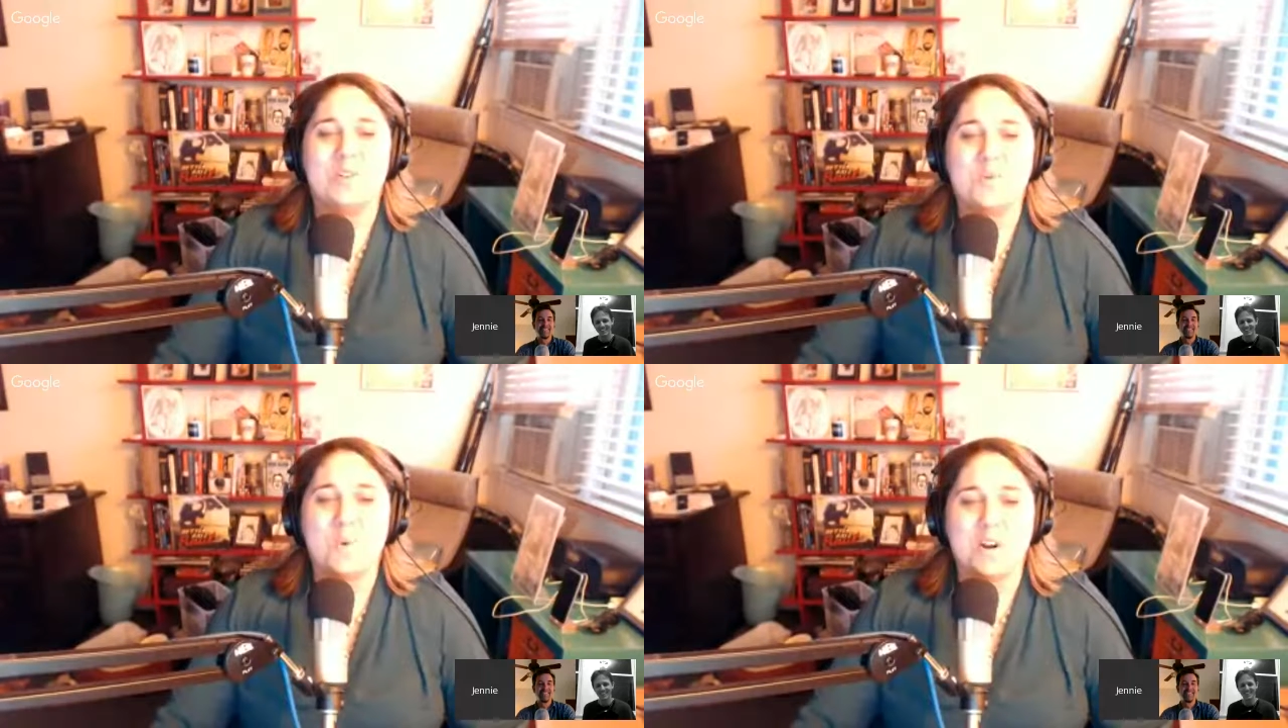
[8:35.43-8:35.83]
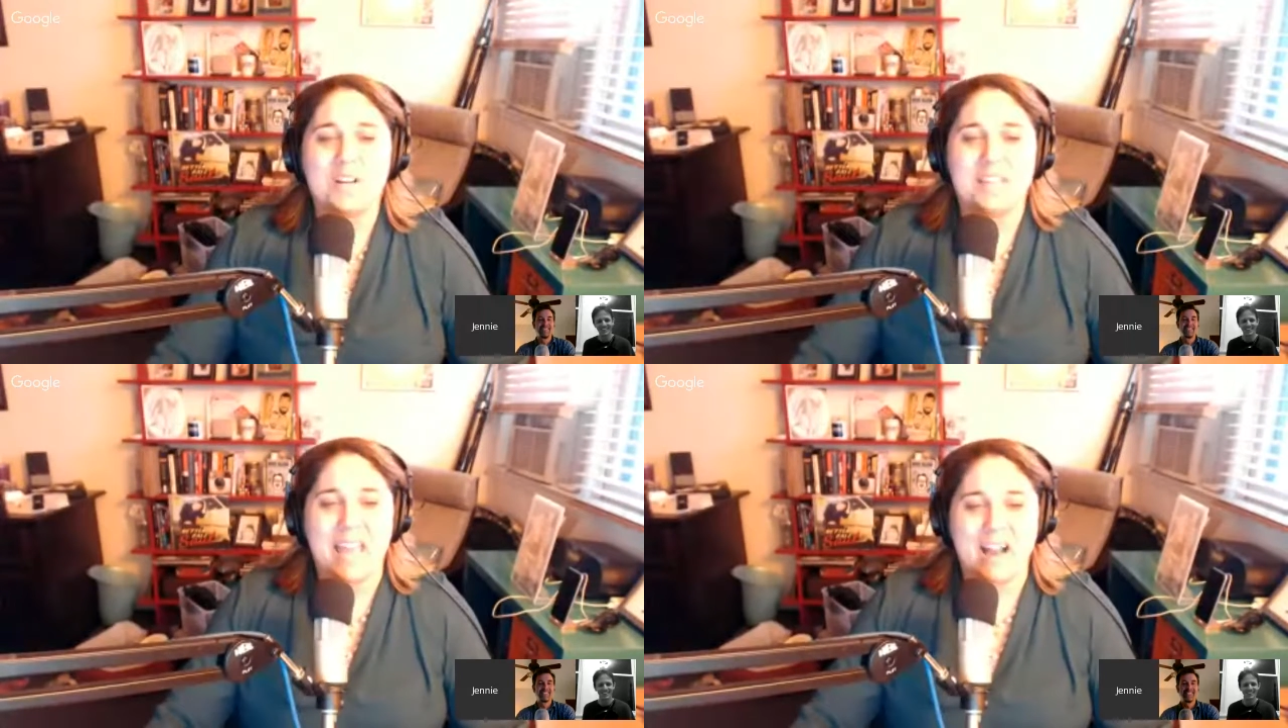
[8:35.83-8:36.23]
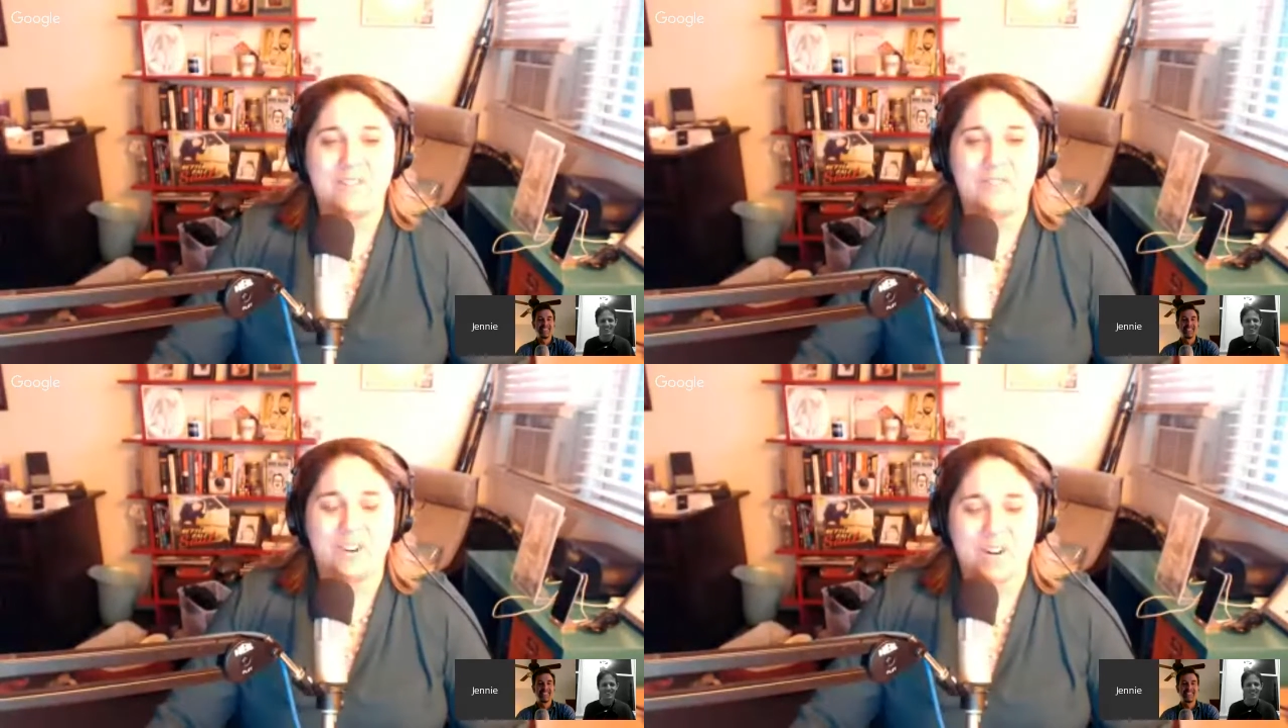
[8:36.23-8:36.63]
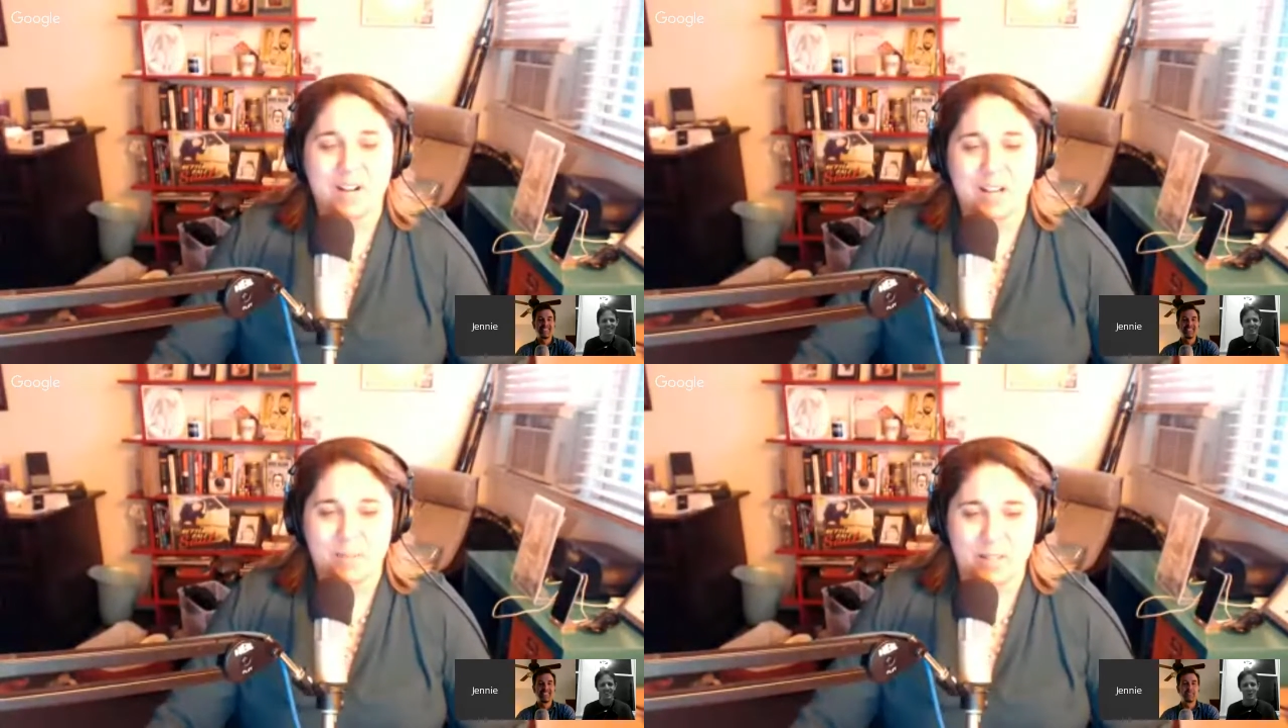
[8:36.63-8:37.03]
work now for a
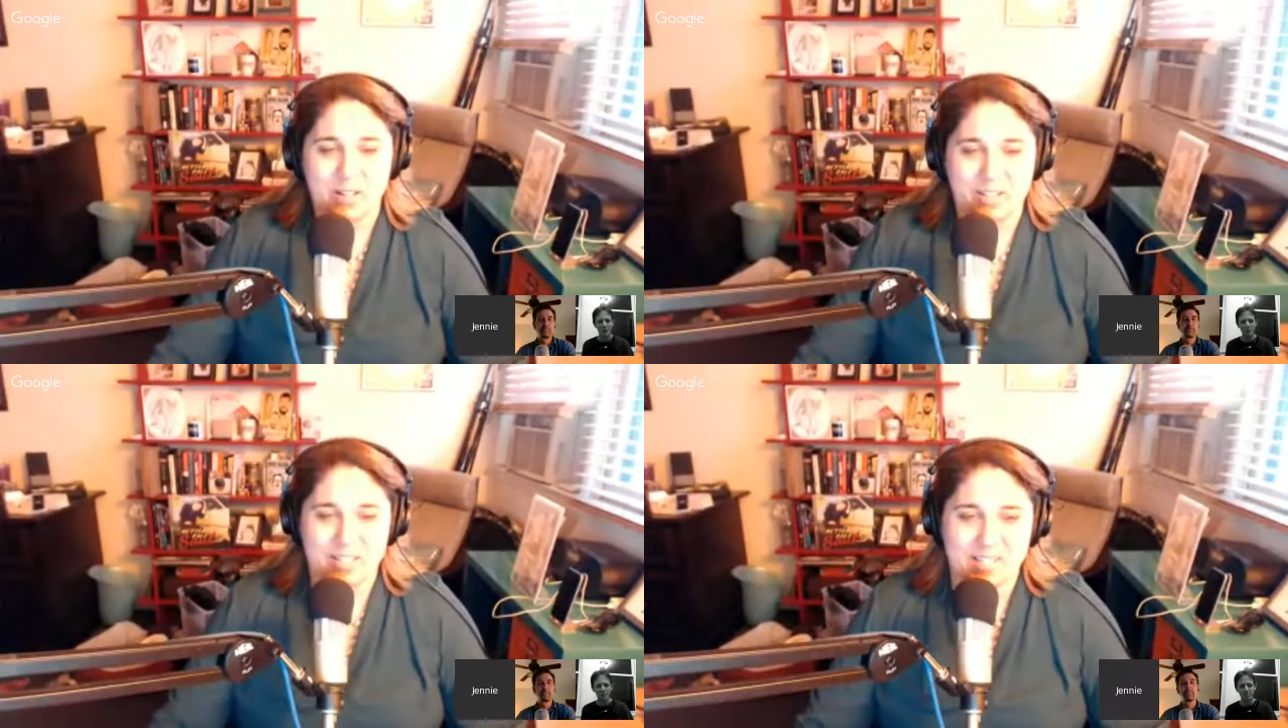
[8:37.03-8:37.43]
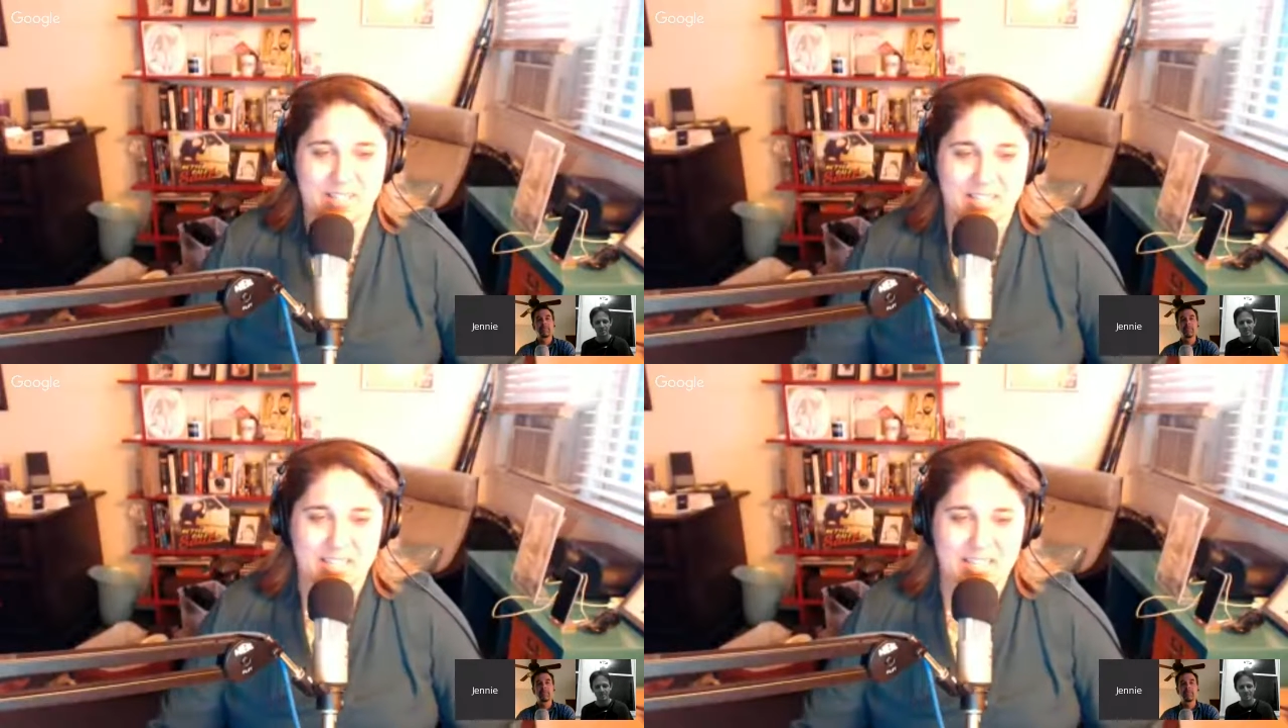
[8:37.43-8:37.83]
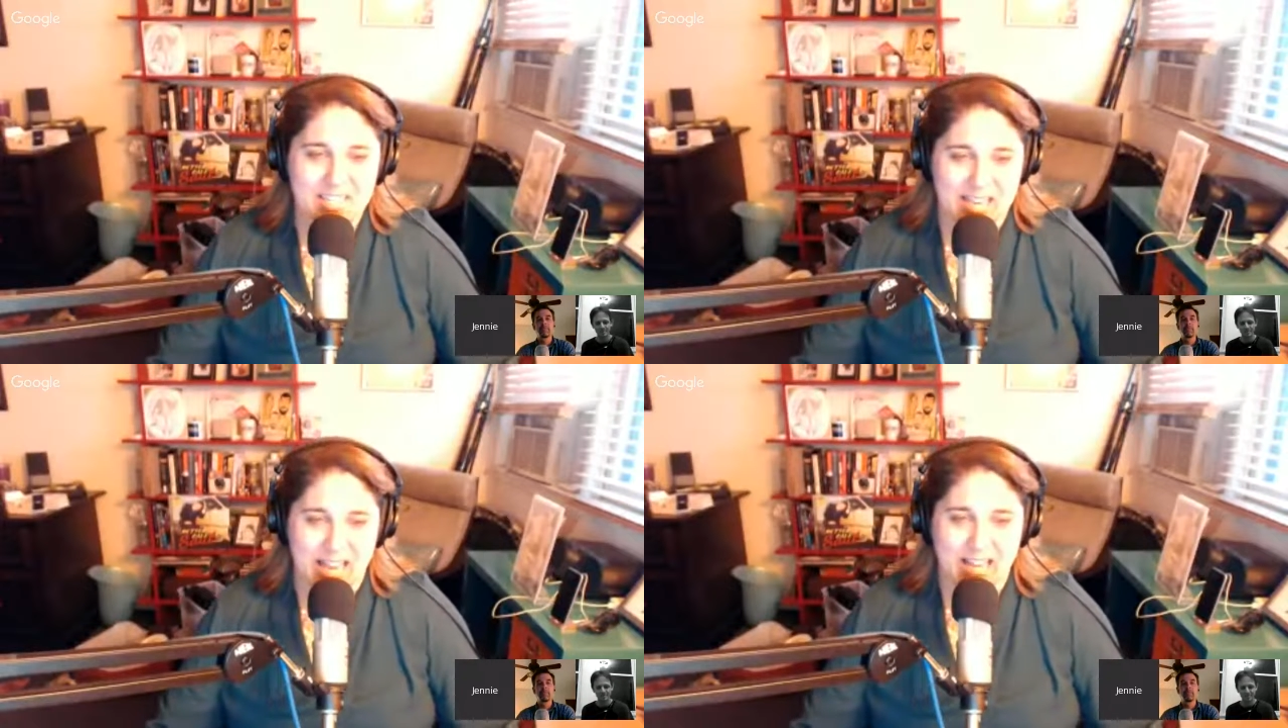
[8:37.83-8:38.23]
company called Insignia Tech,